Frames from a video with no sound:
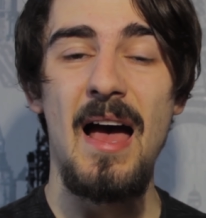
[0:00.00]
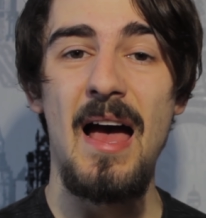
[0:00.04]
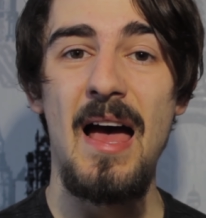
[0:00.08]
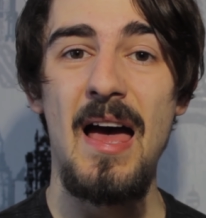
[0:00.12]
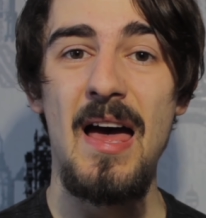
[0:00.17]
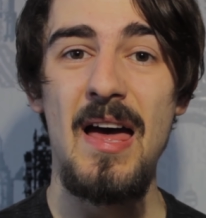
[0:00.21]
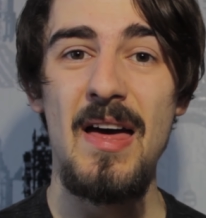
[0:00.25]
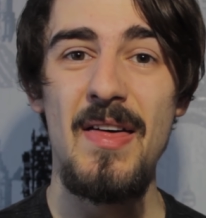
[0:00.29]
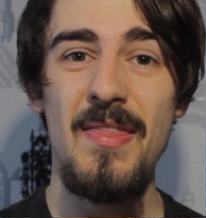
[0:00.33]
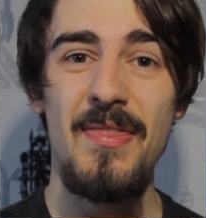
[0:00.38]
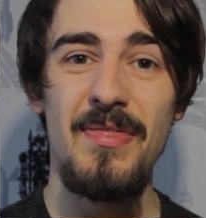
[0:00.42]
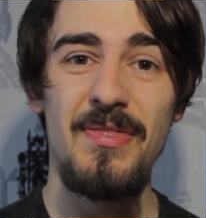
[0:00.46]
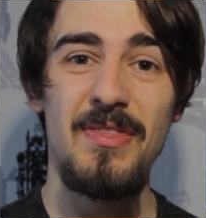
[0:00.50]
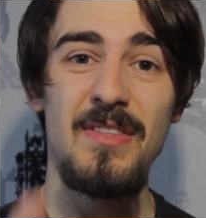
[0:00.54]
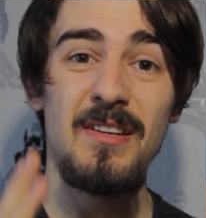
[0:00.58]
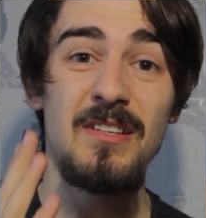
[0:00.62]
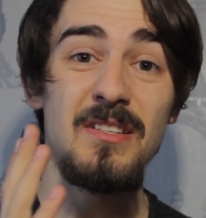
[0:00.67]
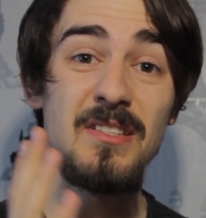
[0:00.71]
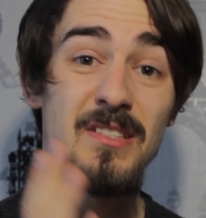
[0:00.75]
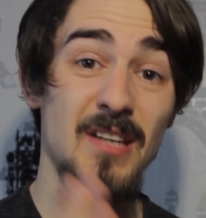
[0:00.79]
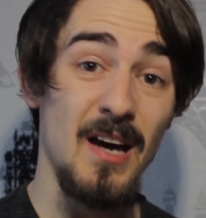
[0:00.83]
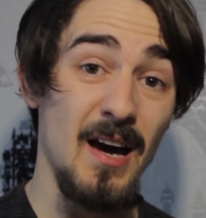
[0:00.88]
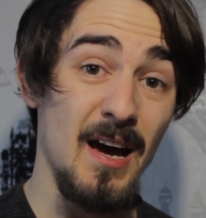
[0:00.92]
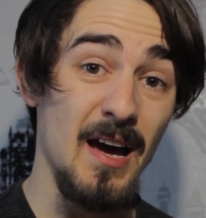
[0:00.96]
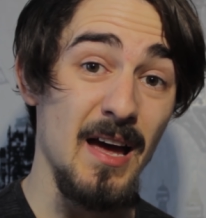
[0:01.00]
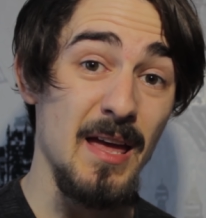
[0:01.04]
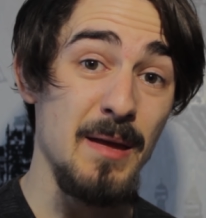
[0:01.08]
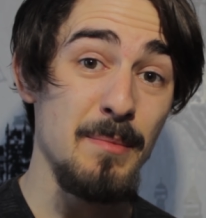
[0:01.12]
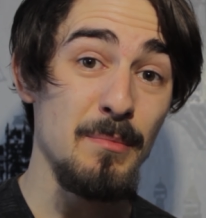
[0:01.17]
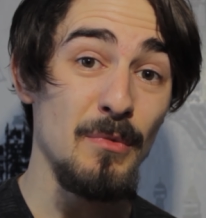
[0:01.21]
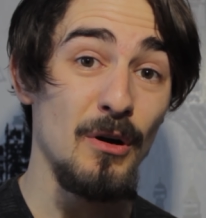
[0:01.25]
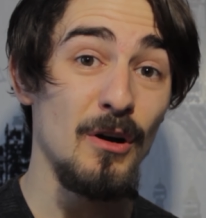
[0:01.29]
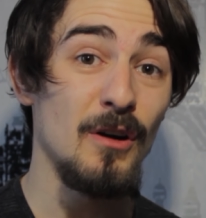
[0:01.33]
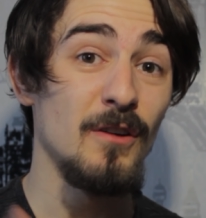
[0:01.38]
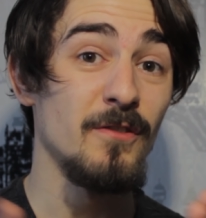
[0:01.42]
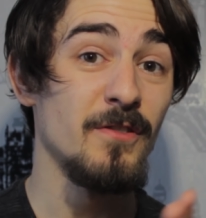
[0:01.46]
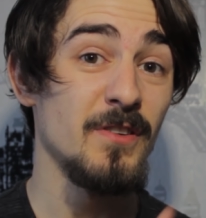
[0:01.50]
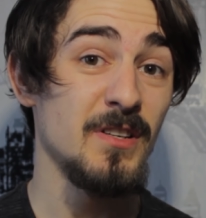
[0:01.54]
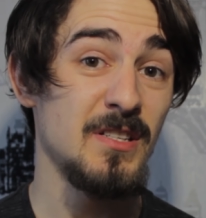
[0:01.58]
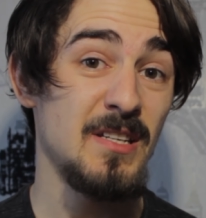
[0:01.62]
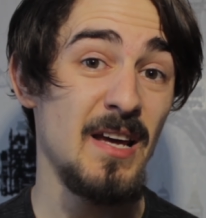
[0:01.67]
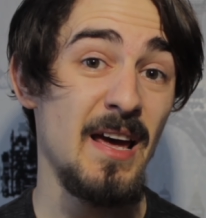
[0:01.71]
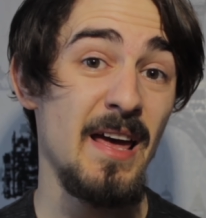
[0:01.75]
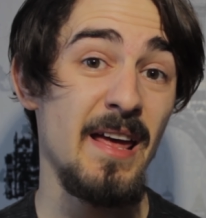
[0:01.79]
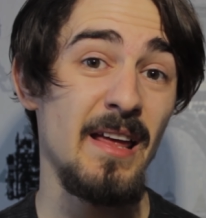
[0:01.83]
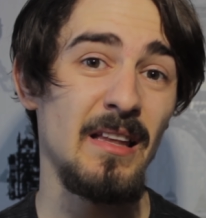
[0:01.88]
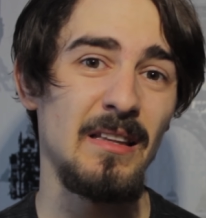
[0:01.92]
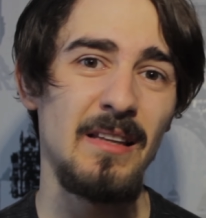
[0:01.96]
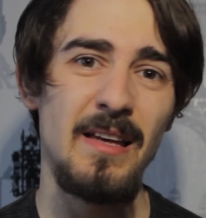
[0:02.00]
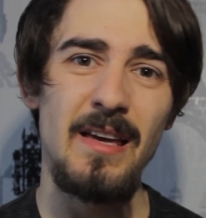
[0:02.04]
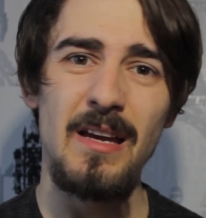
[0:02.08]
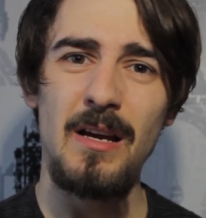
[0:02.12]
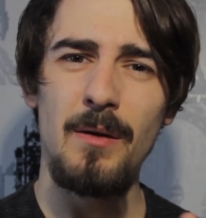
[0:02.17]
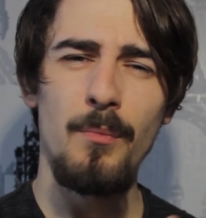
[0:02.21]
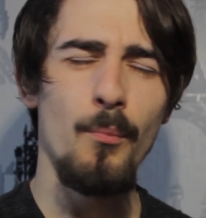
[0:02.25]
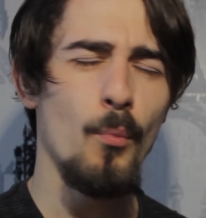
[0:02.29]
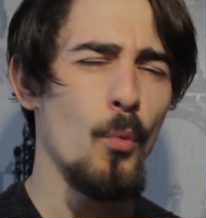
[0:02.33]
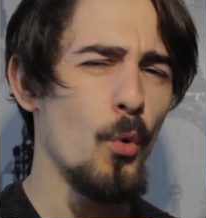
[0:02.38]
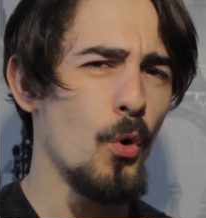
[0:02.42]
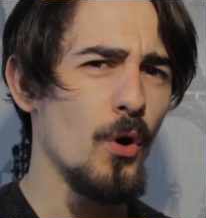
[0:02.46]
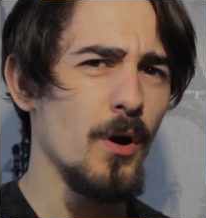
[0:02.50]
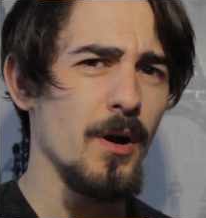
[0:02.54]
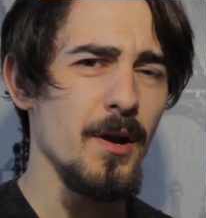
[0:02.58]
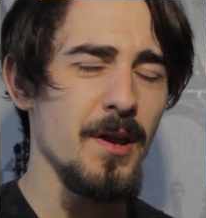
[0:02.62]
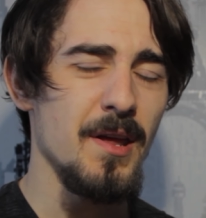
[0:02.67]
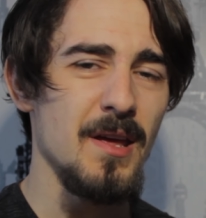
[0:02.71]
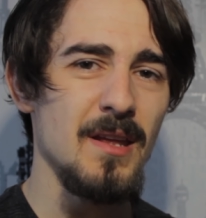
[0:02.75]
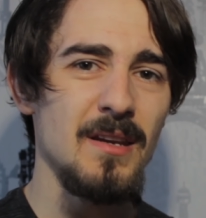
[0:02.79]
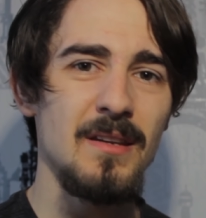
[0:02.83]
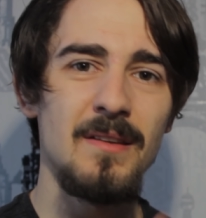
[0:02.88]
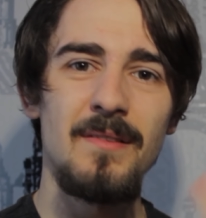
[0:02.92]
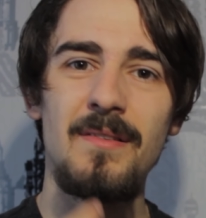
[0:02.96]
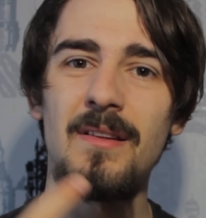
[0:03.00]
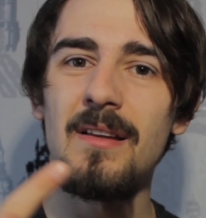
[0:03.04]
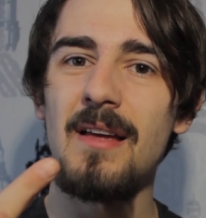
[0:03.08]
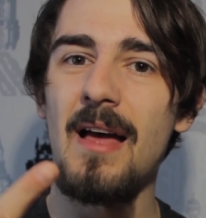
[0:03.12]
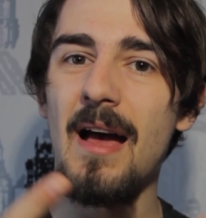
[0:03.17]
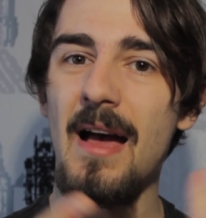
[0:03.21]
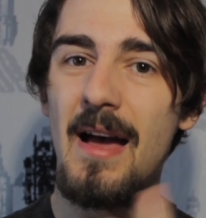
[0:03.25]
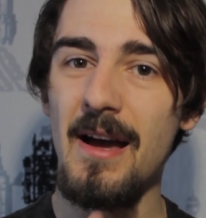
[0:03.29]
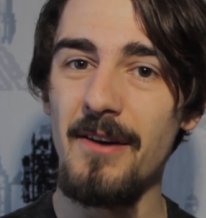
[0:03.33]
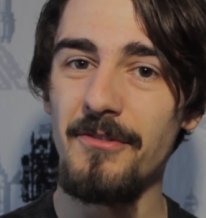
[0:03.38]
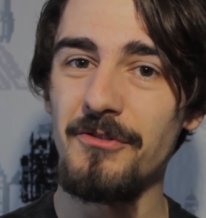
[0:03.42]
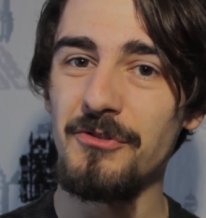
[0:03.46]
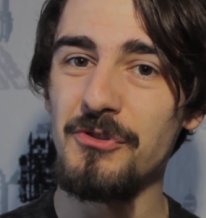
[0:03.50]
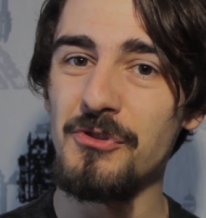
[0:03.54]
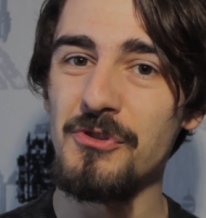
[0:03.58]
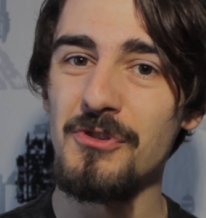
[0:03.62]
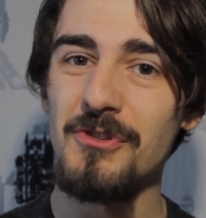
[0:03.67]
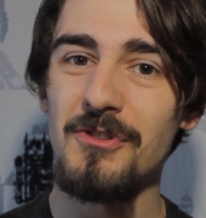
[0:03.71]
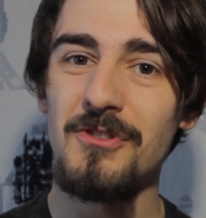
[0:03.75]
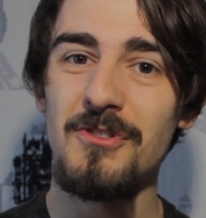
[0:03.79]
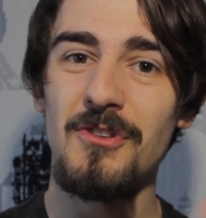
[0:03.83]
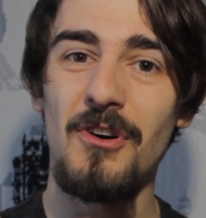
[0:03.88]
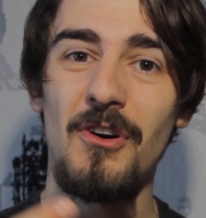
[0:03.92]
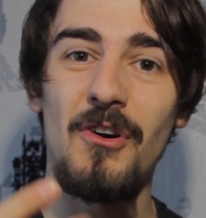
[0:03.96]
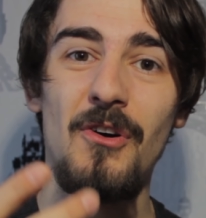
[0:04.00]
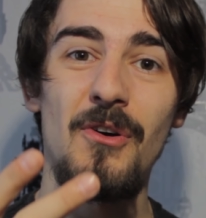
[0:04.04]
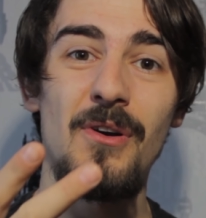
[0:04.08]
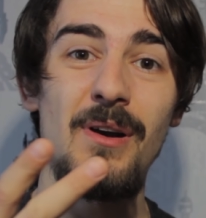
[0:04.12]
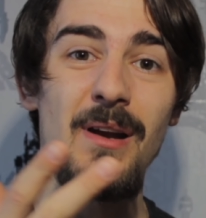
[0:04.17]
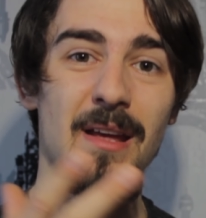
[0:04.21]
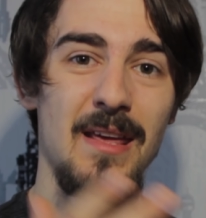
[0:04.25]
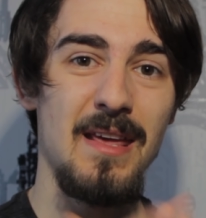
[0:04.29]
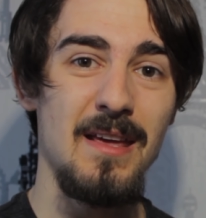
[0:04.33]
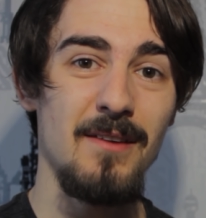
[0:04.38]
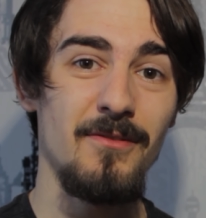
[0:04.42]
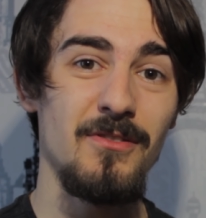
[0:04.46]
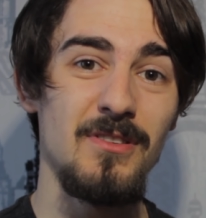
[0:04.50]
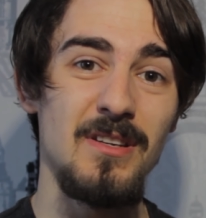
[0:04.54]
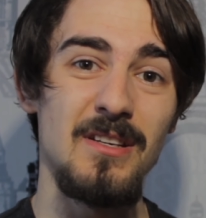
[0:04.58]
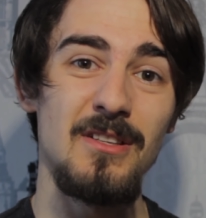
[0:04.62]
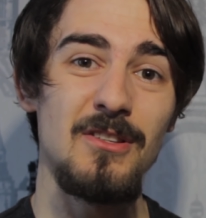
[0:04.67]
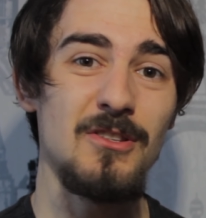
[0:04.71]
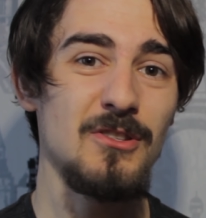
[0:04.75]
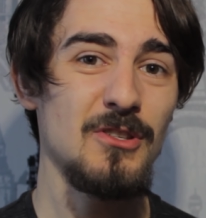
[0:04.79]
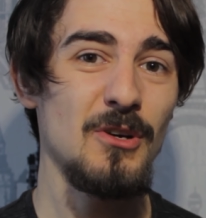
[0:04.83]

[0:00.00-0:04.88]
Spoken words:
and the time of a day, like morning, afternoon, or evening.